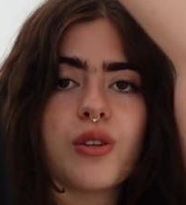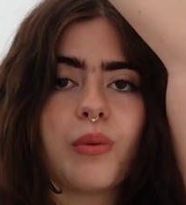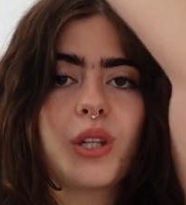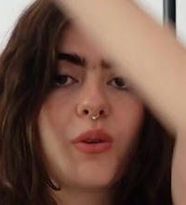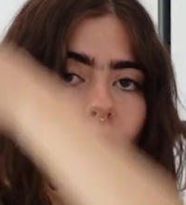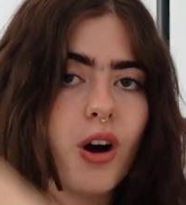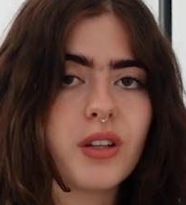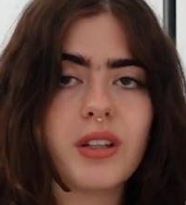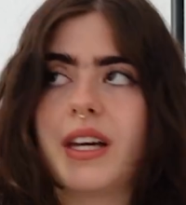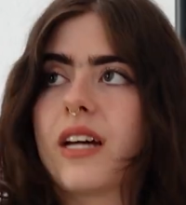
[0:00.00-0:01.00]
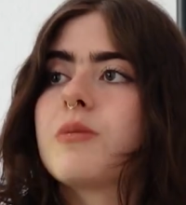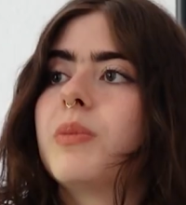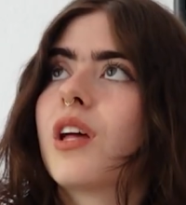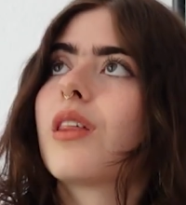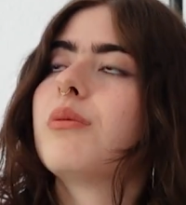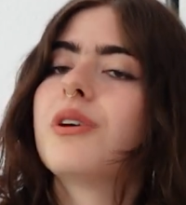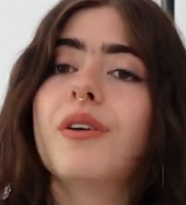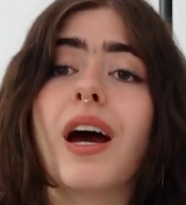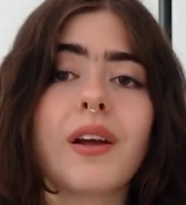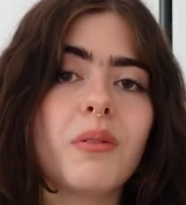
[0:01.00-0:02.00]
so when you walk your legs peek
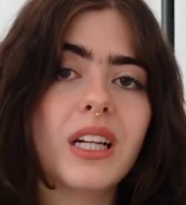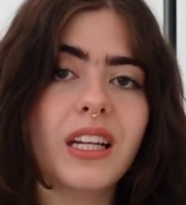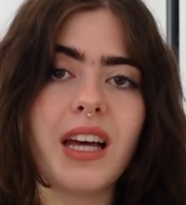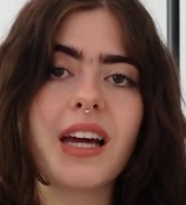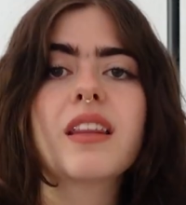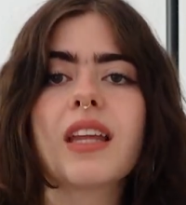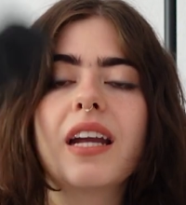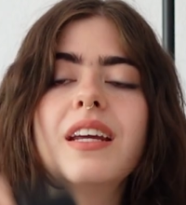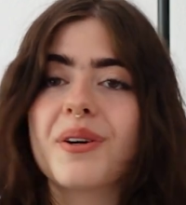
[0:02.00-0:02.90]
through, and I really like that.